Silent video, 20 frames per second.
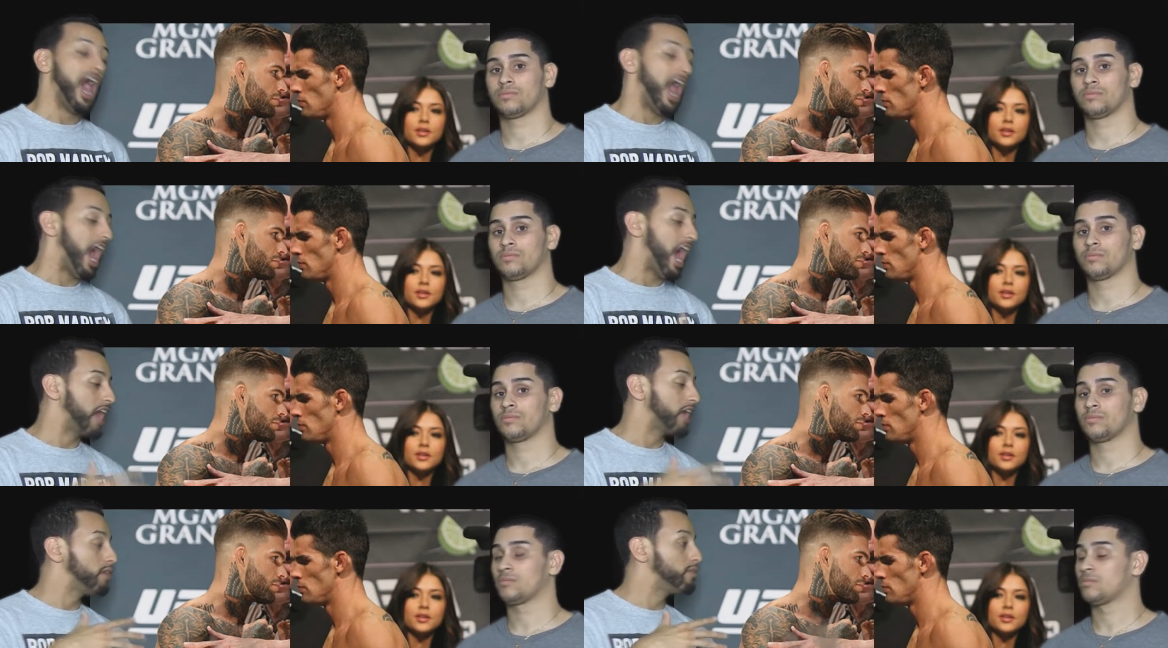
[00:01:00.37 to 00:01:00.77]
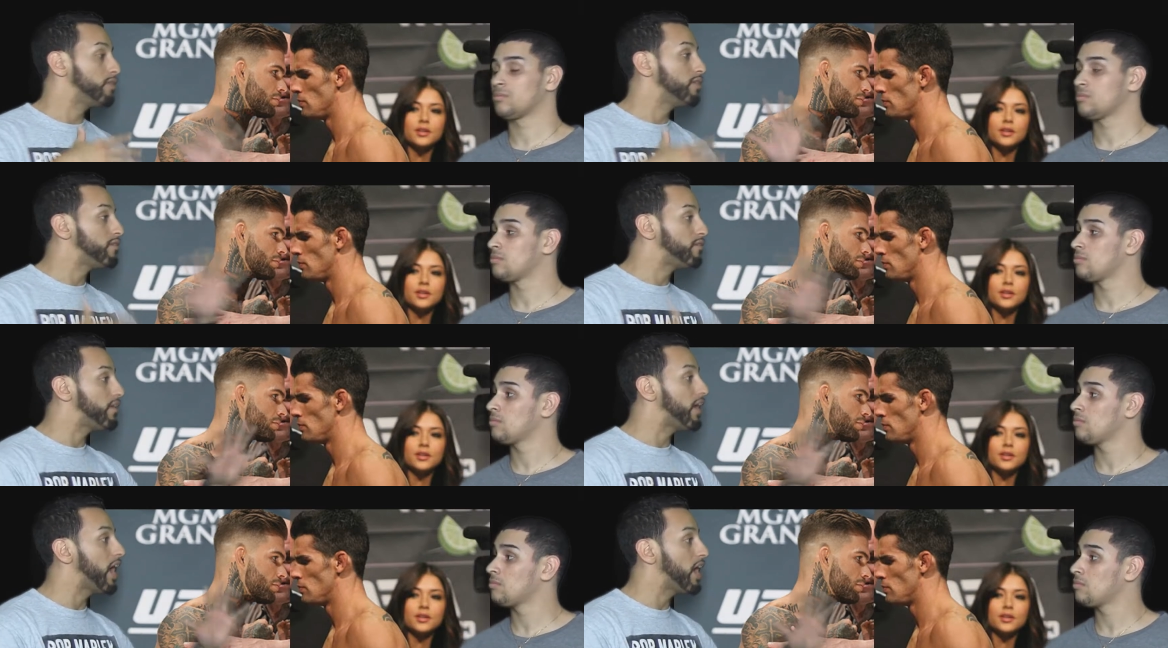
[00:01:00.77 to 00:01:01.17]
Speaker 1: out
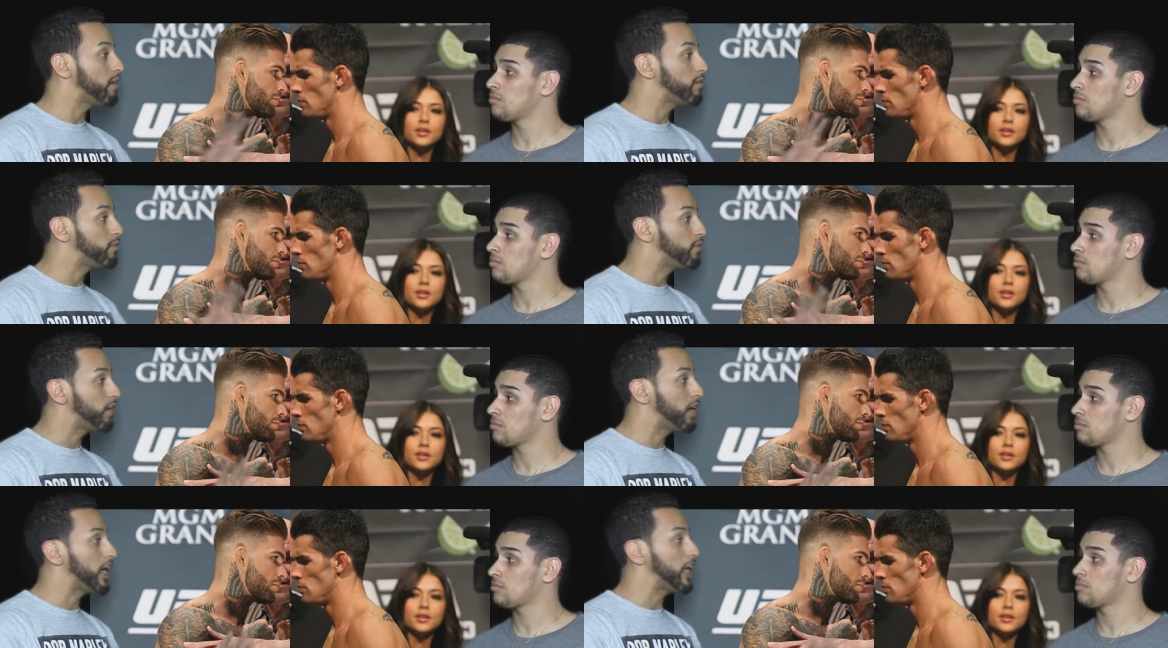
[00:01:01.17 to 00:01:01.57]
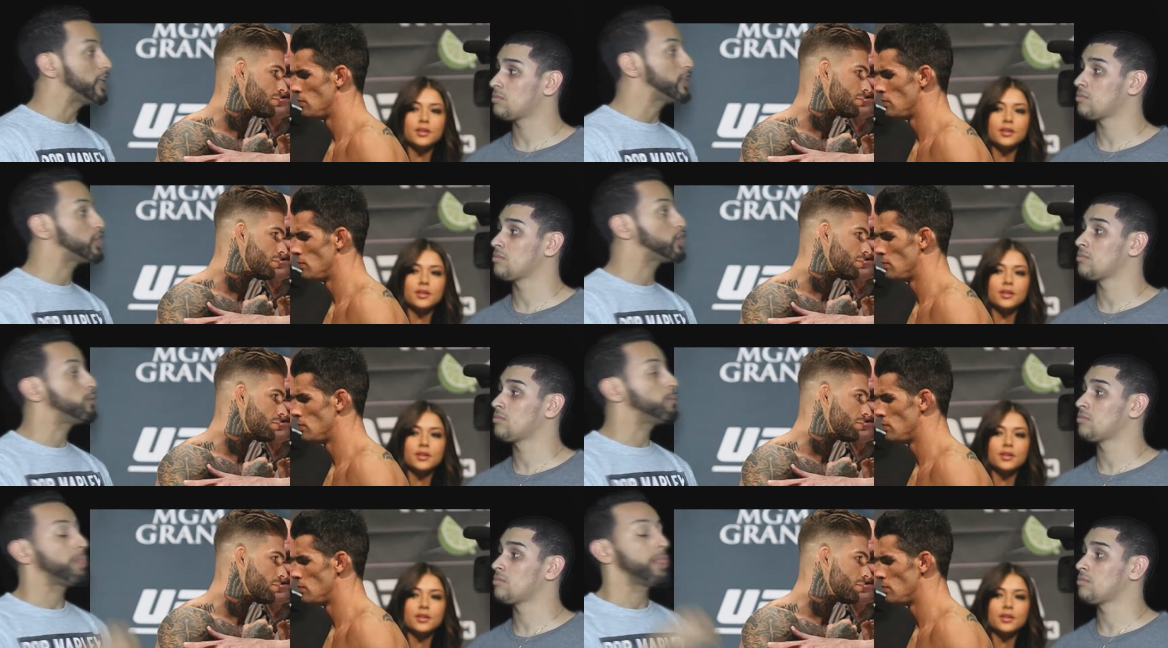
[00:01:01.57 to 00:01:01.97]
of the five
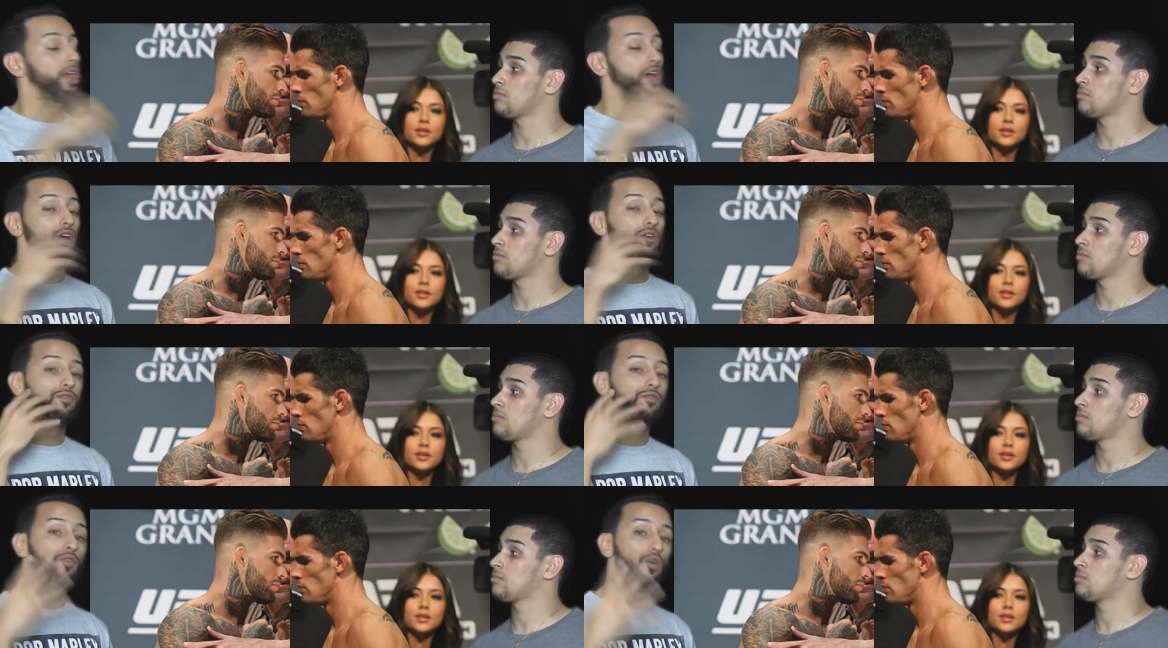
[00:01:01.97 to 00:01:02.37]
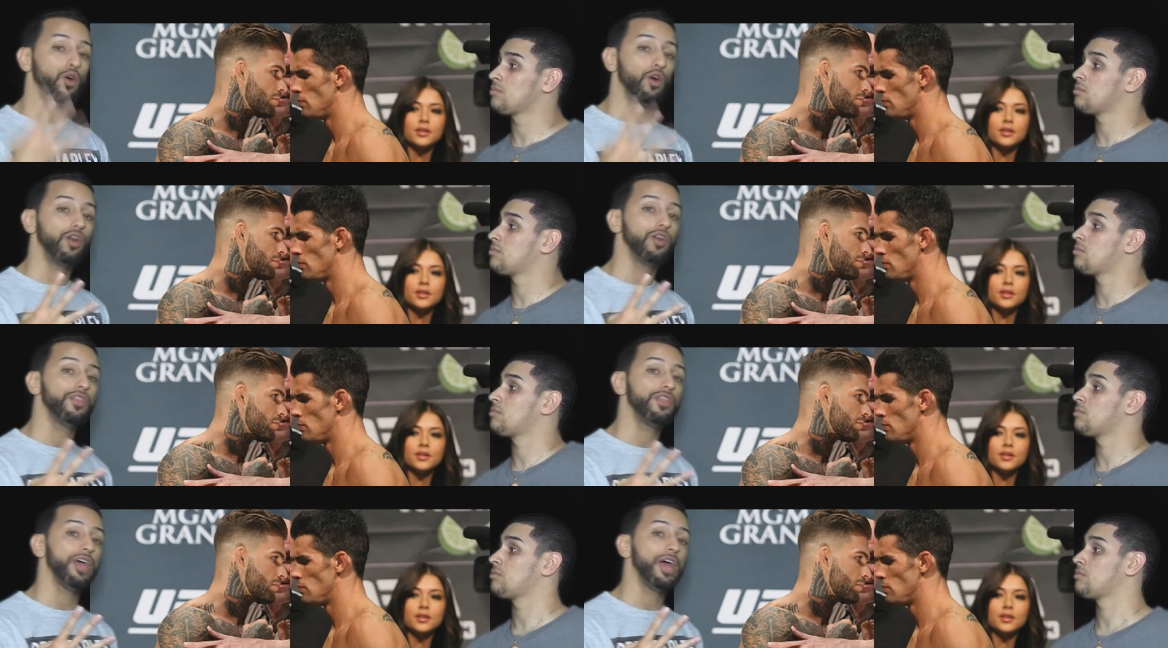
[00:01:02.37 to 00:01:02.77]
fights,
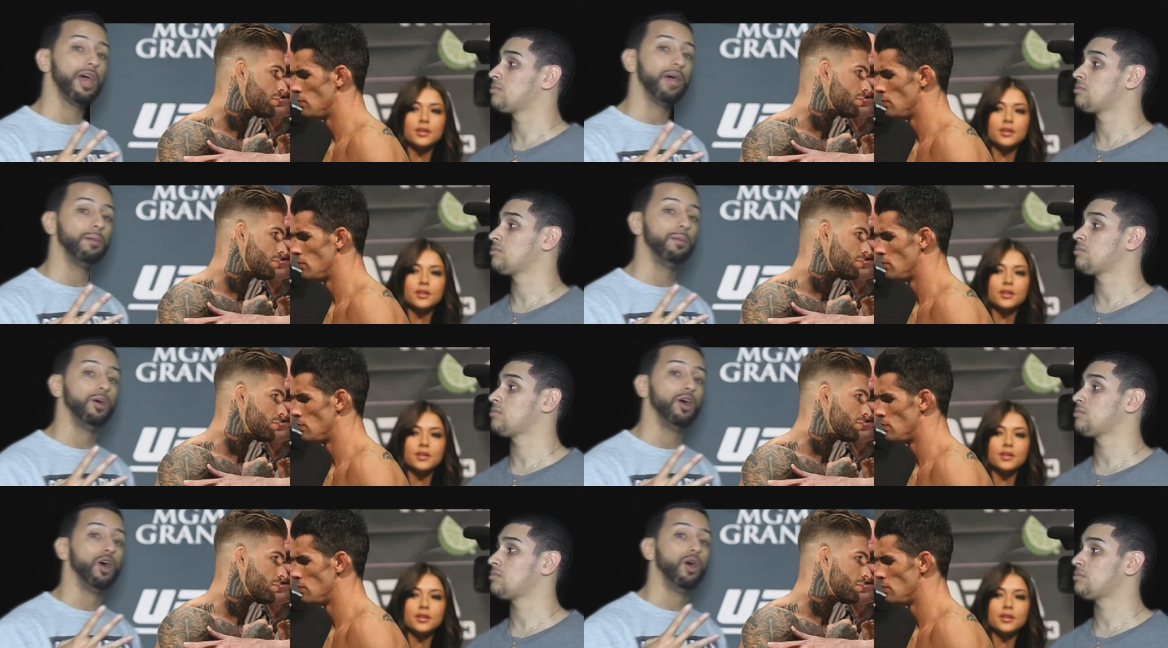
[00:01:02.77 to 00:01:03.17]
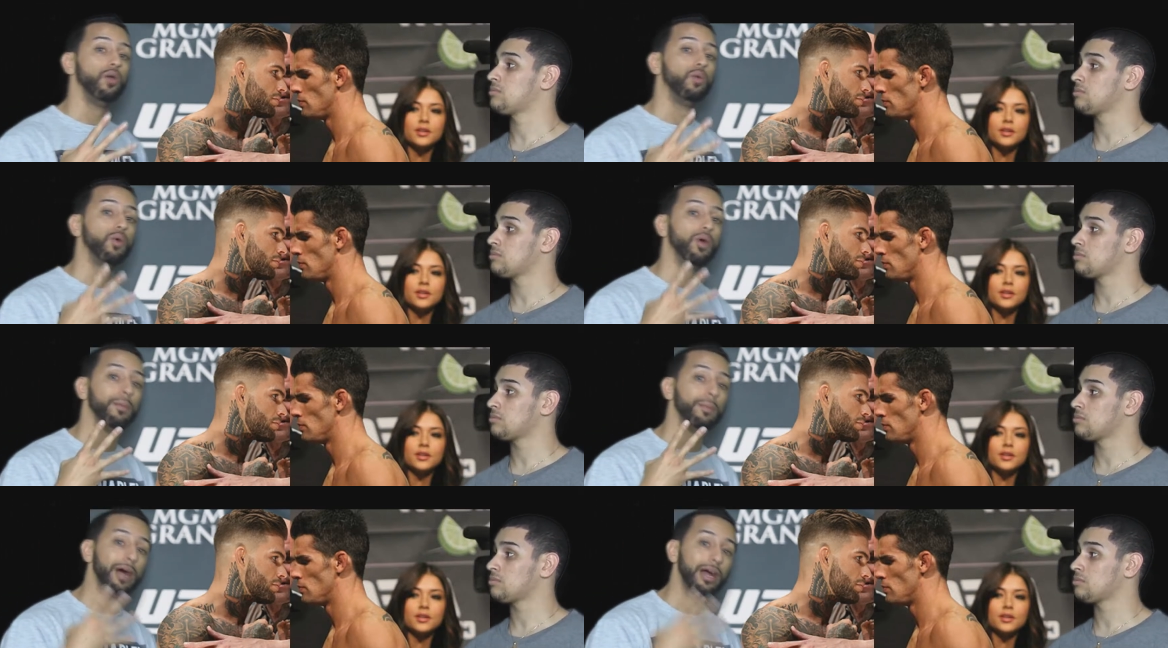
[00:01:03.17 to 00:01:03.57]
four of them
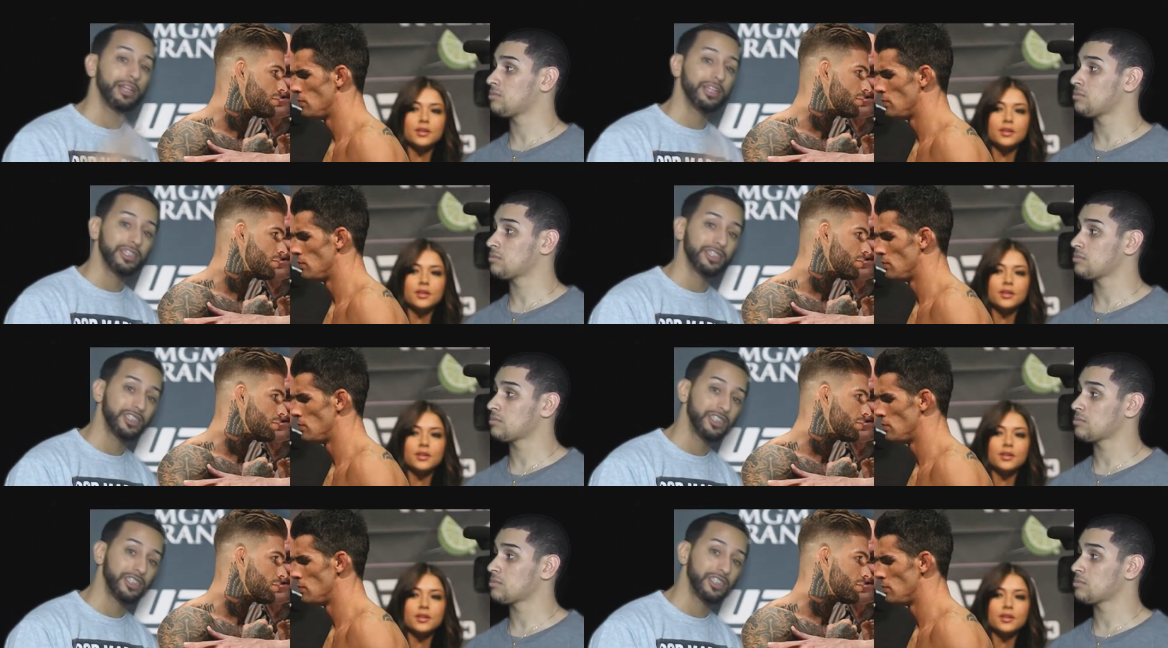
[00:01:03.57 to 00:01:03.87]
were by